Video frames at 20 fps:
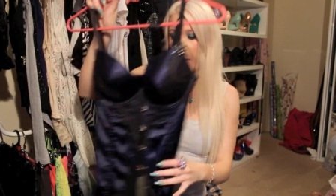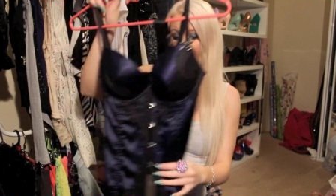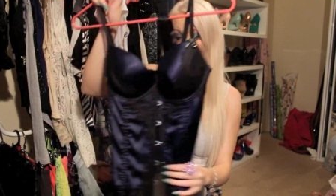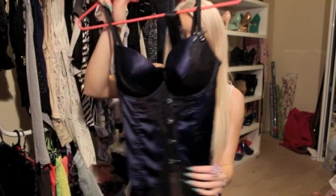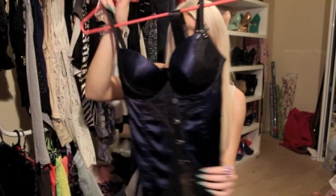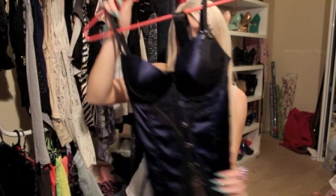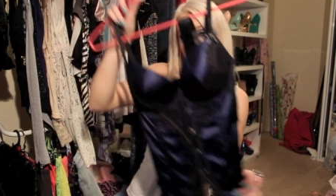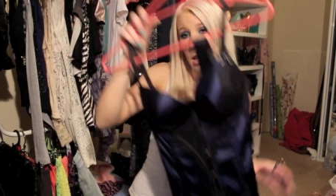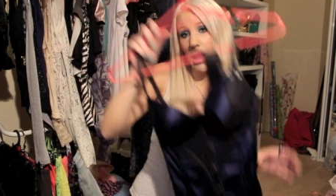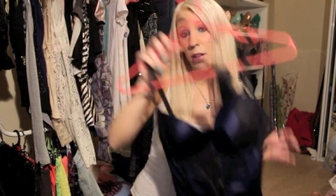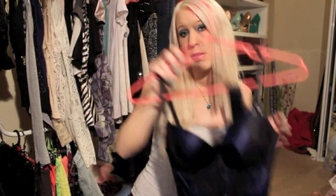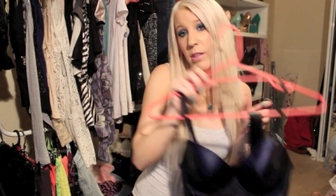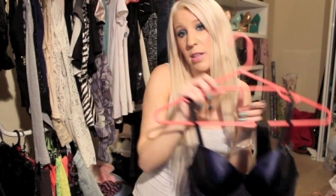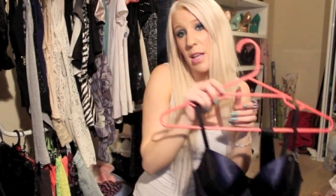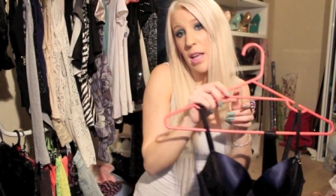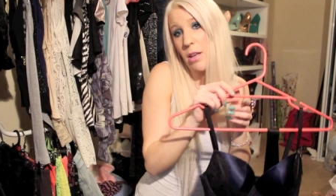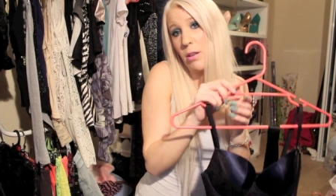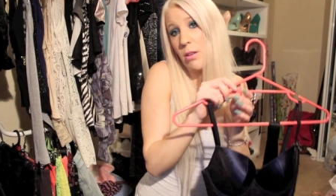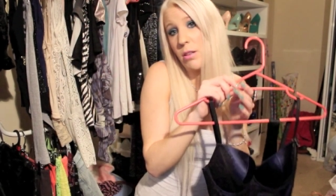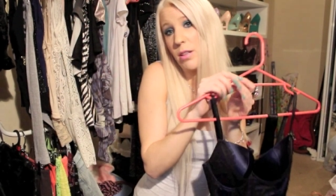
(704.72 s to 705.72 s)
and I love
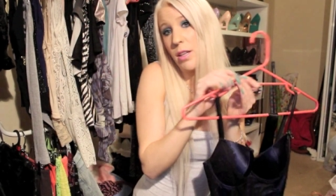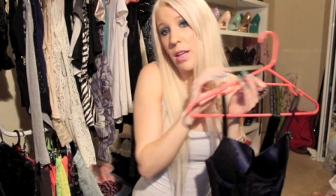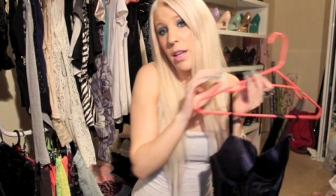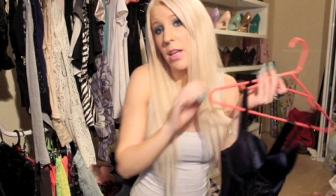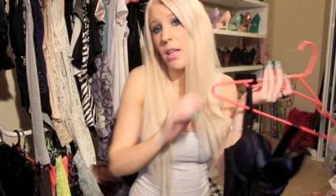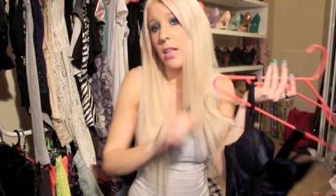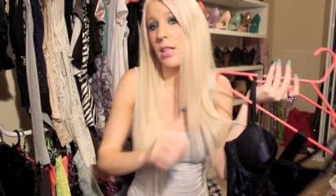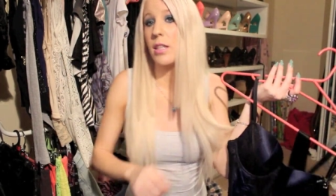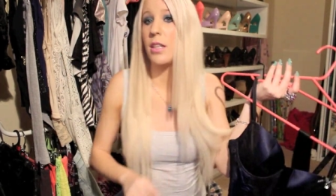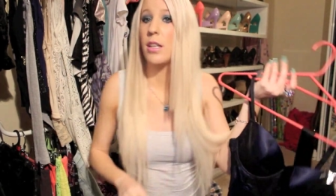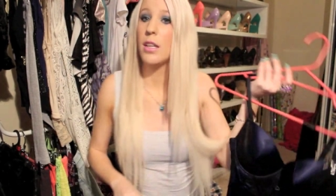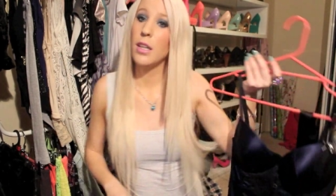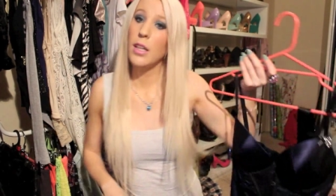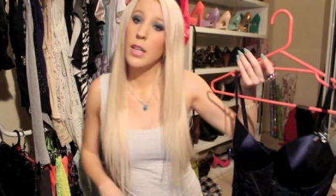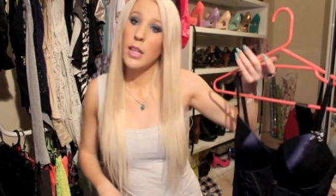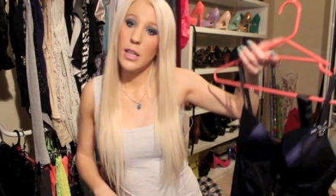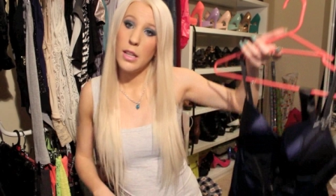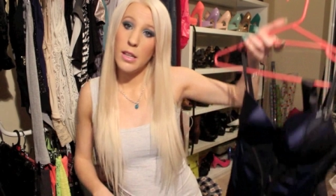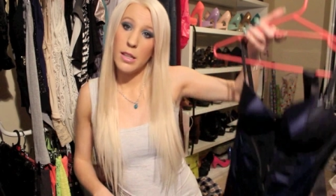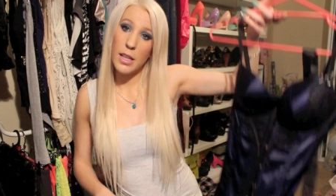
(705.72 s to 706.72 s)
sales and
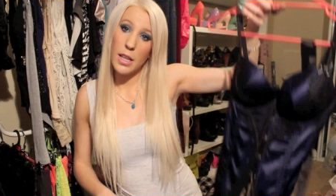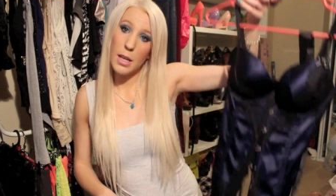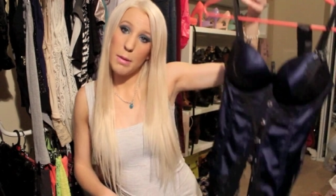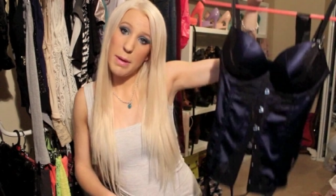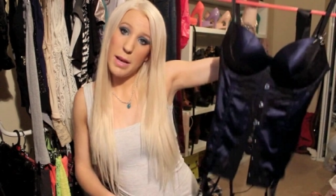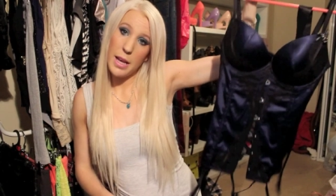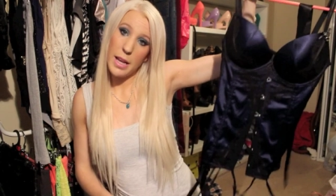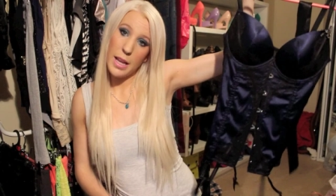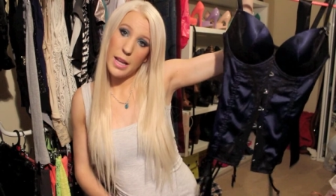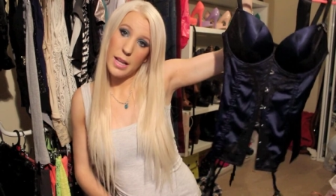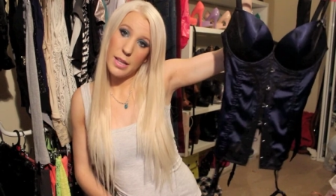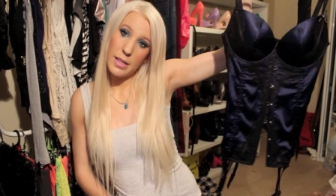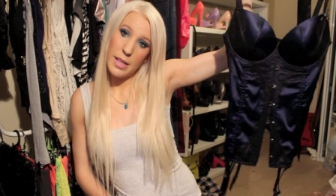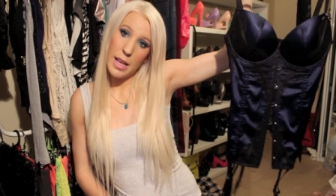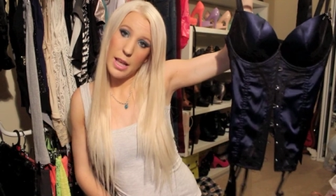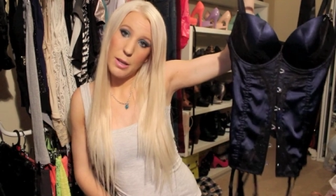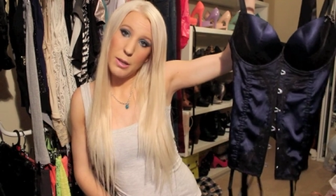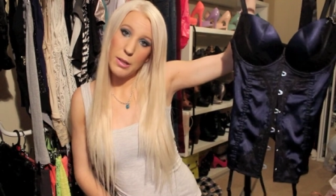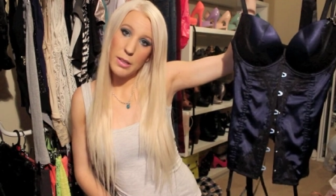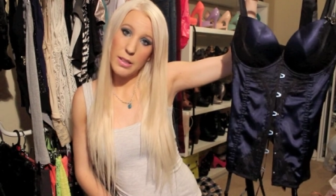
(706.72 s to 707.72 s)
the thing about getting
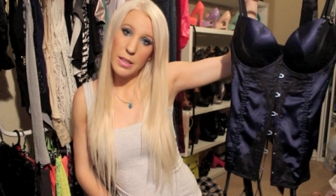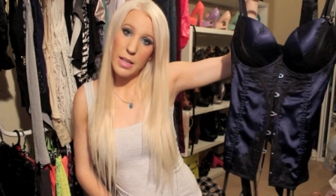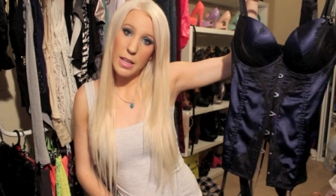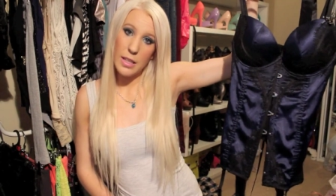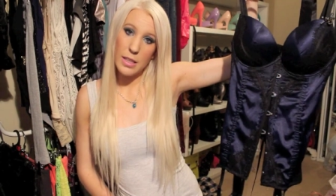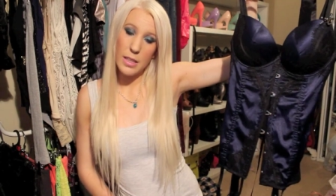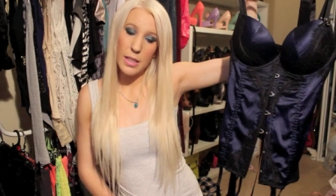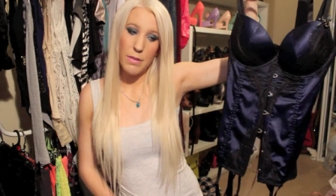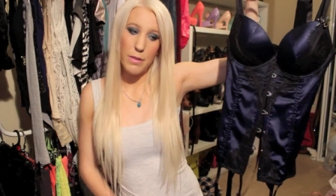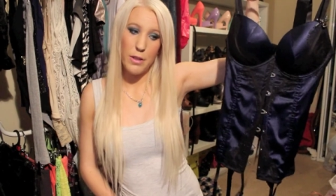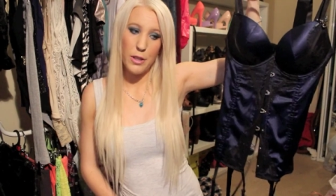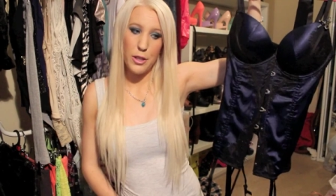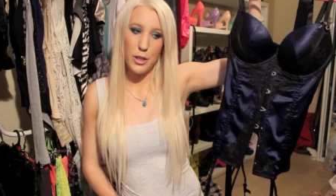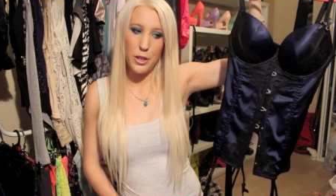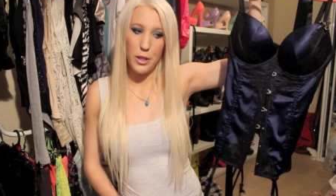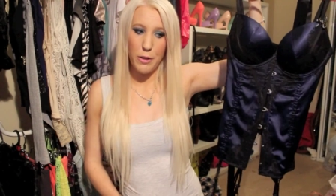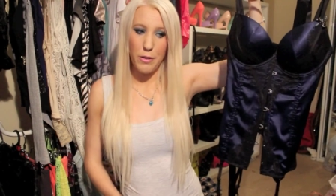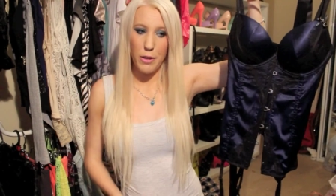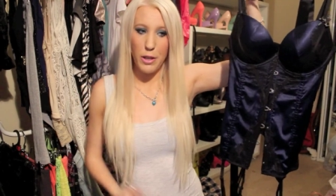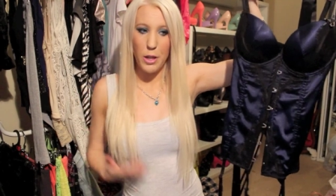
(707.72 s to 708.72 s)
sales and if you
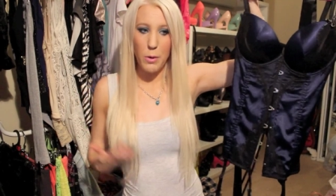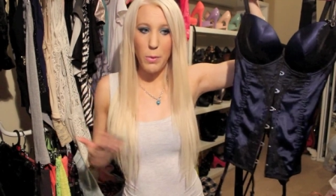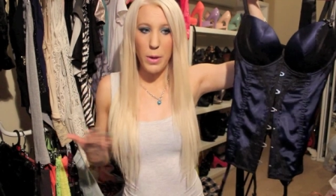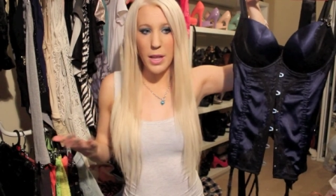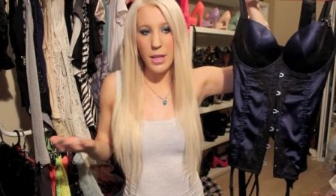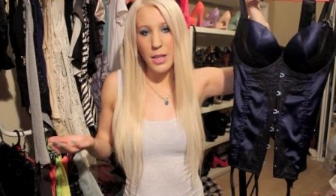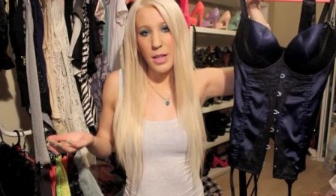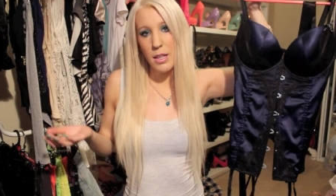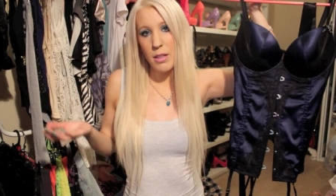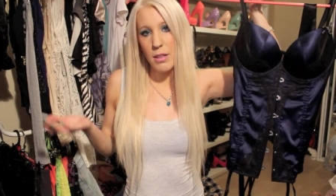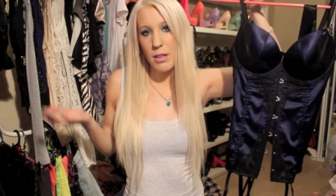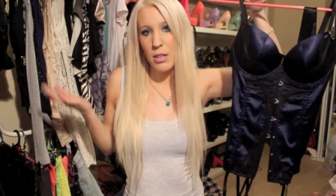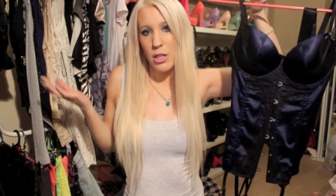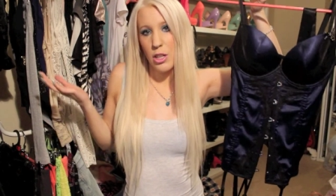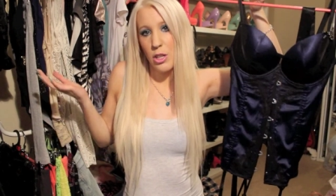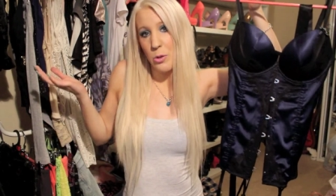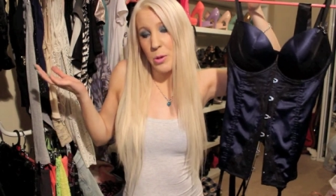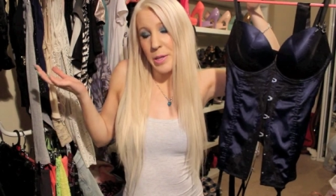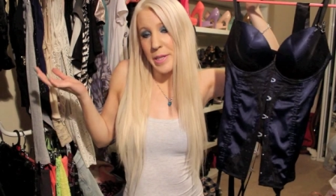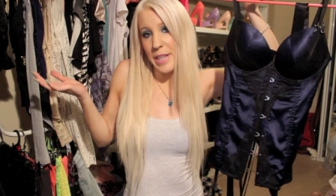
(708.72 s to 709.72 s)
don't know if you're going to wear things is
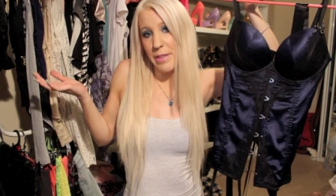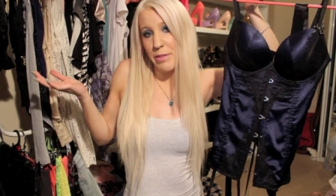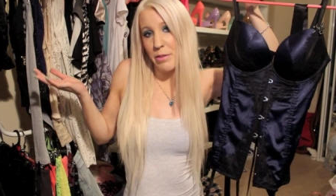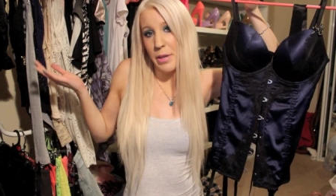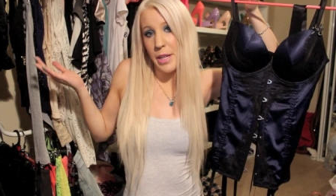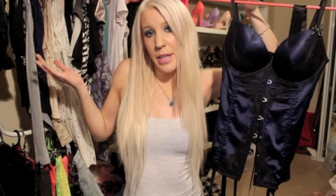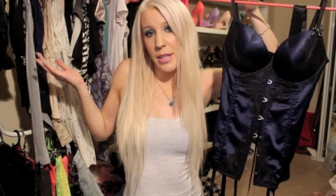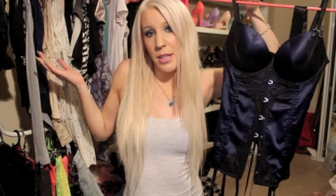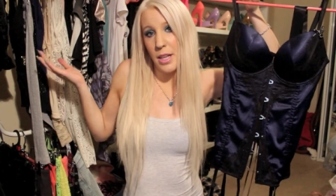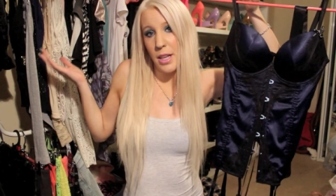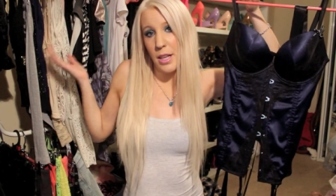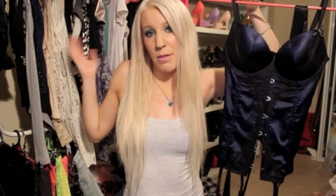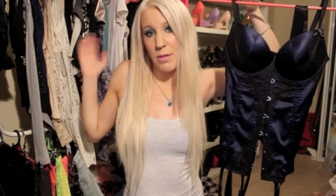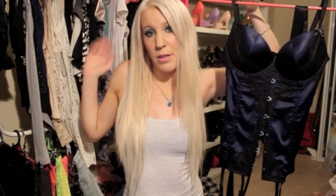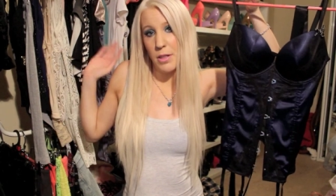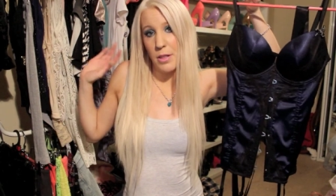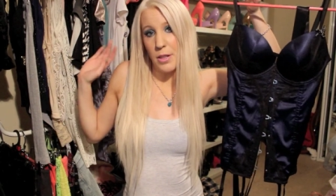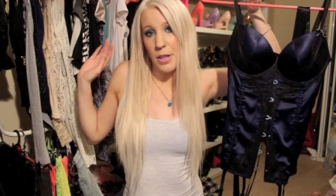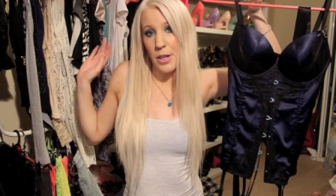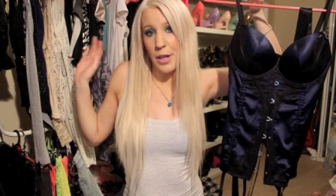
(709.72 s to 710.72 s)
you can always give them away as
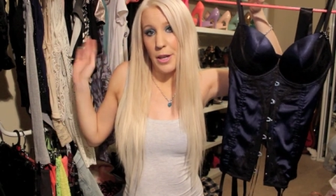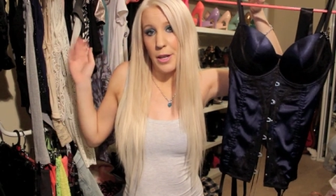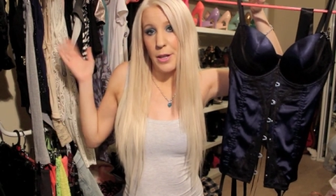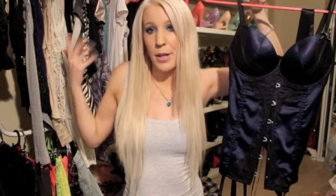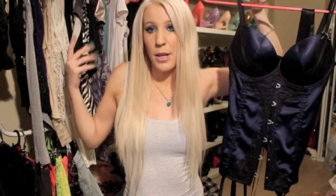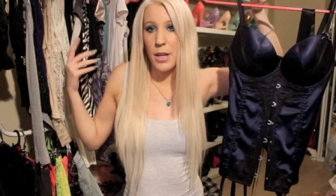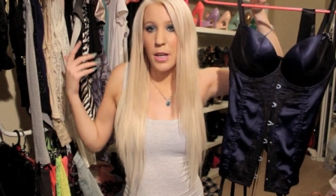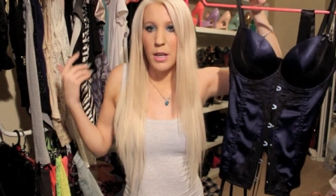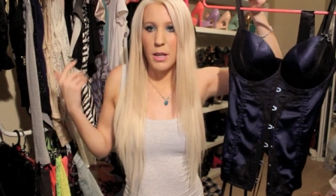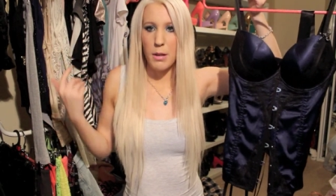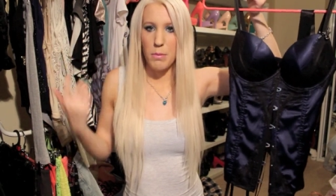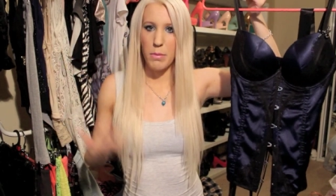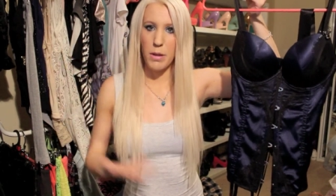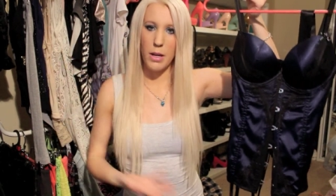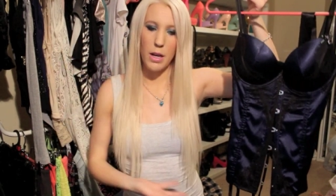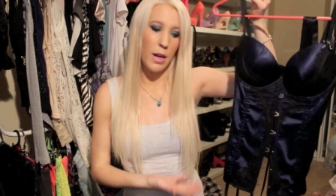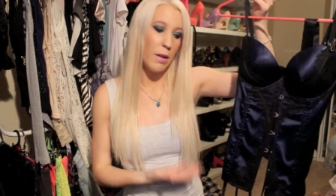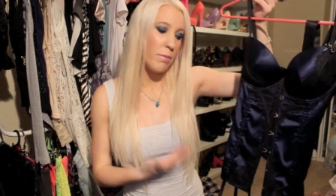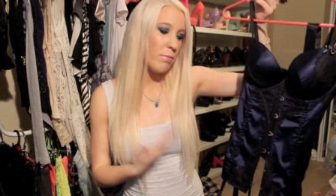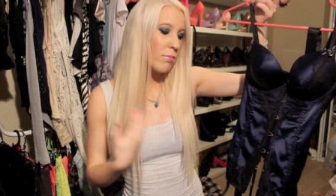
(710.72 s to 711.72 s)
gifts so
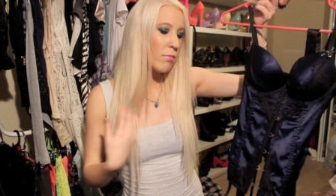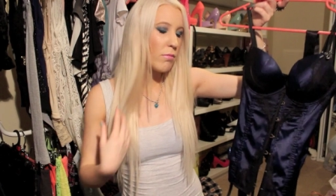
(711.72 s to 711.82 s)
but